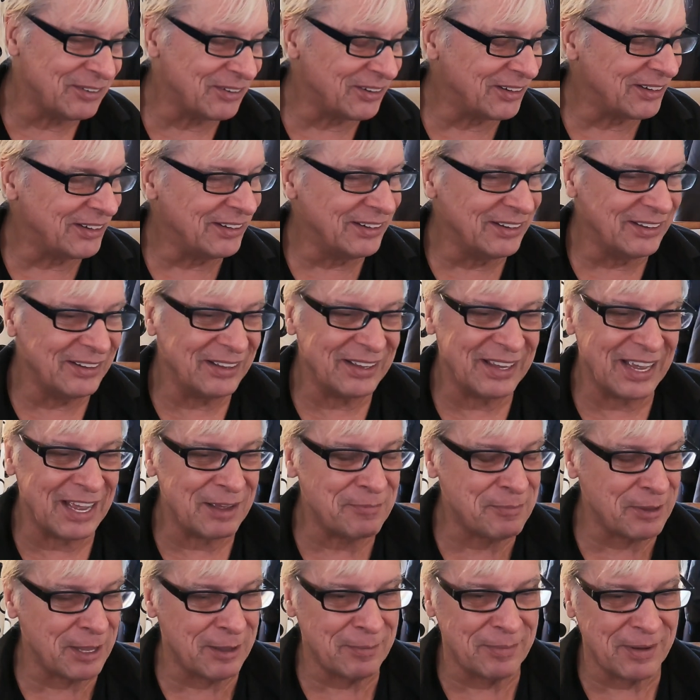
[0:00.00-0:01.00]
not
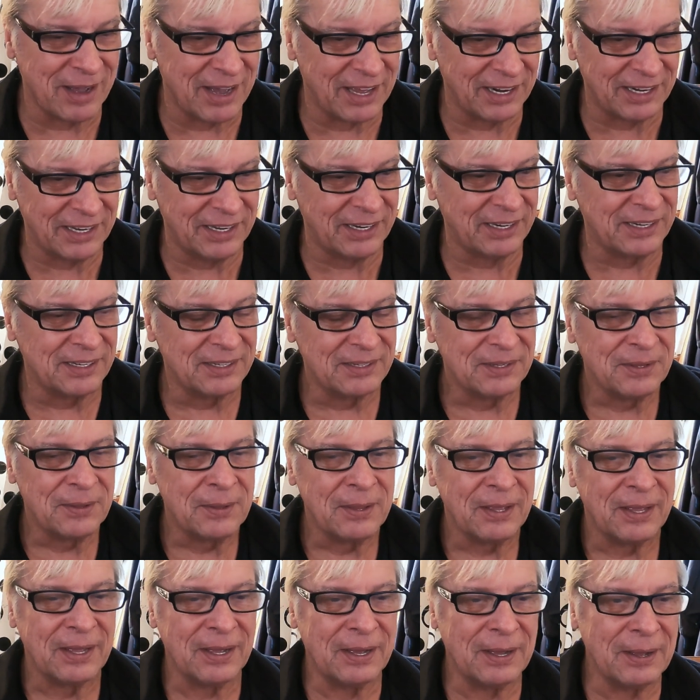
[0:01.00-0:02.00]
happy about it.
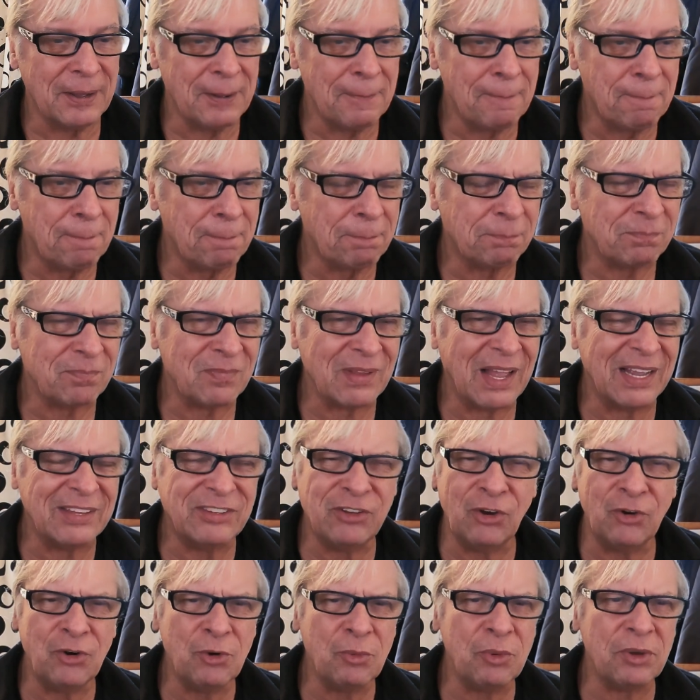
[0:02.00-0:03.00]
I
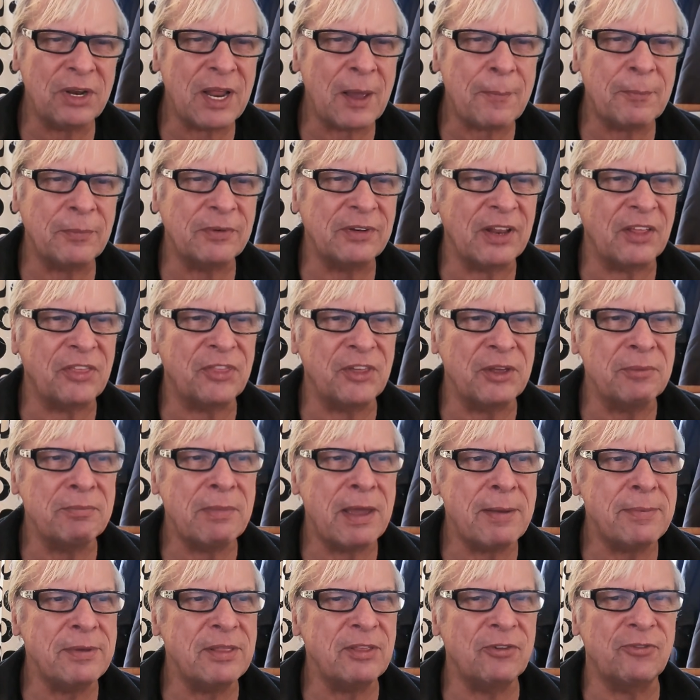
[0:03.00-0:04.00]
don't know what happened. I think
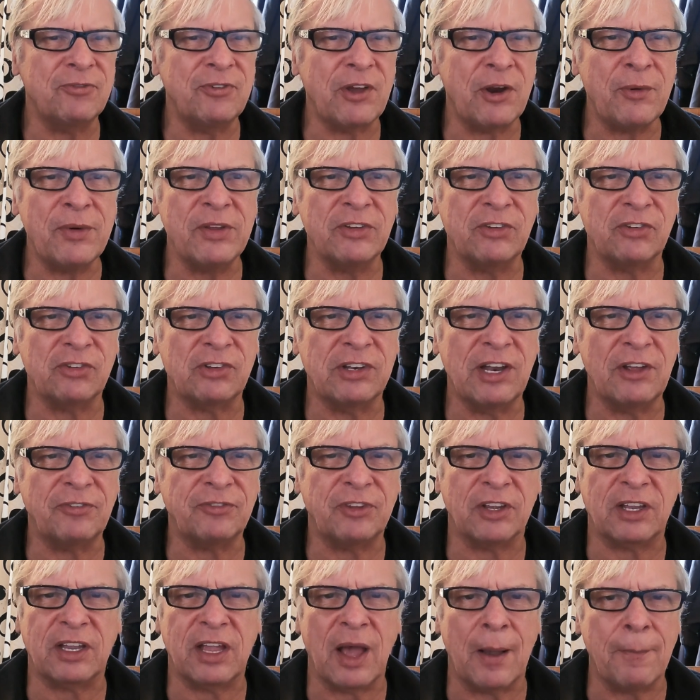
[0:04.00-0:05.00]
maybe the ferry just left
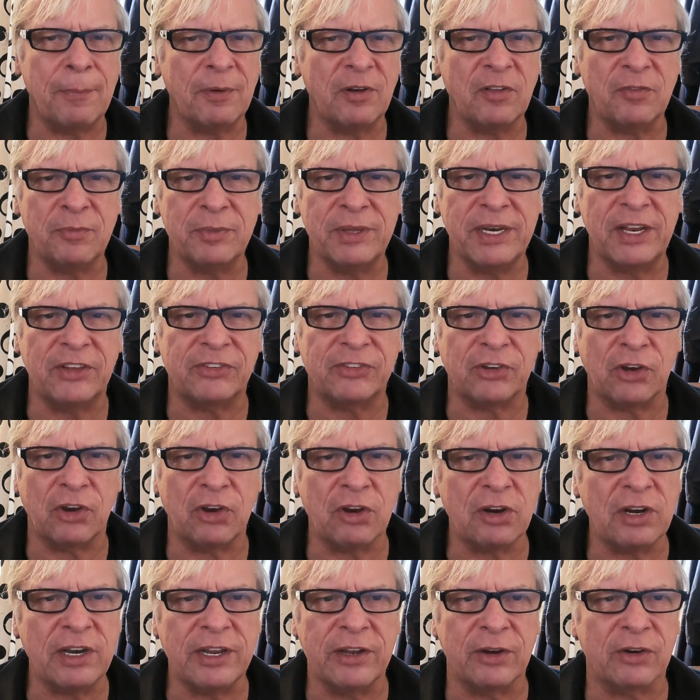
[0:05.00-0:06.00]
a couple of minutes
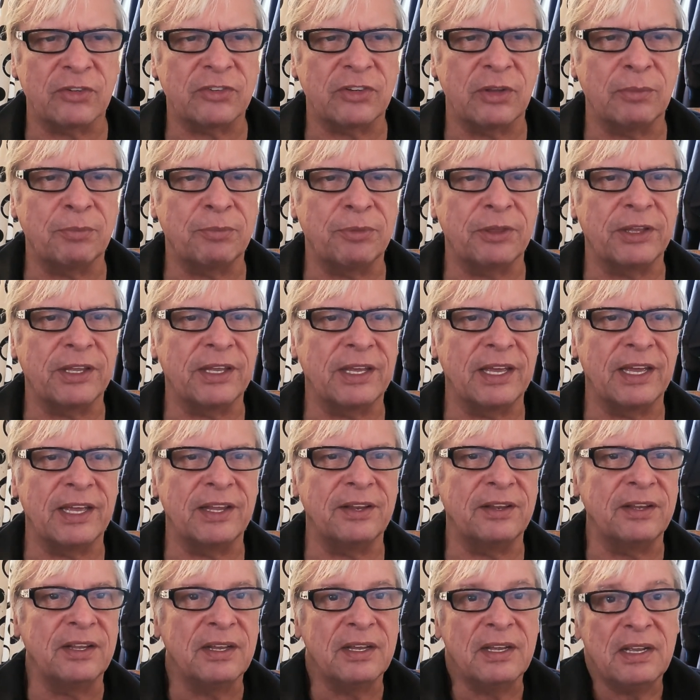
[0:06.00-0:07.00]
early or something,
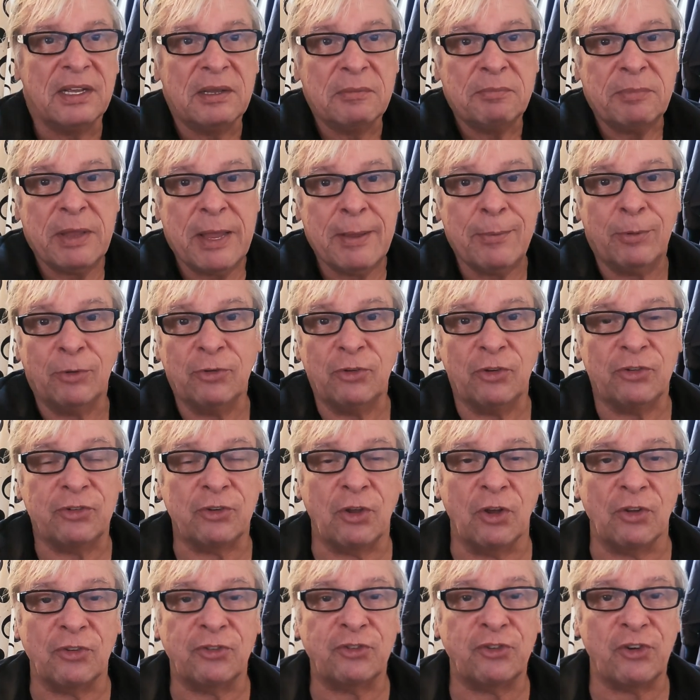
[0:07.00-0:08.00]
and people just
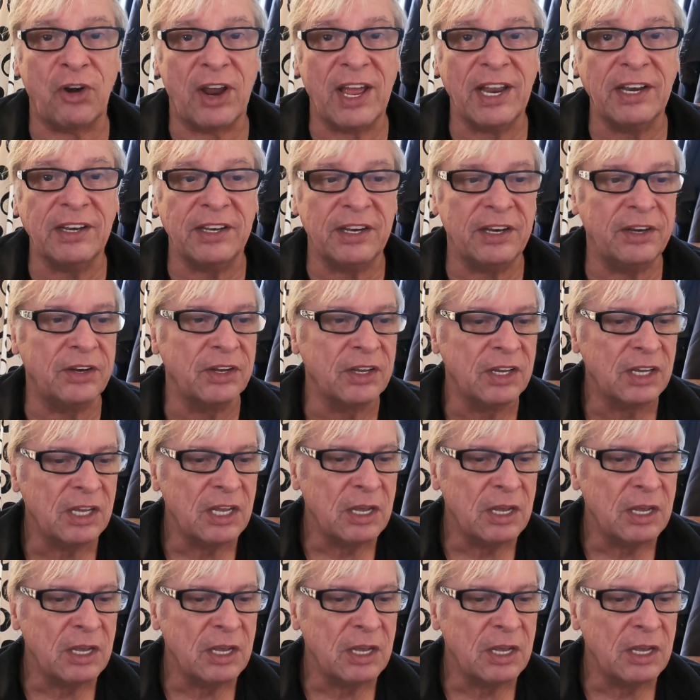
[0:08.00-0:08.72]
got stranded.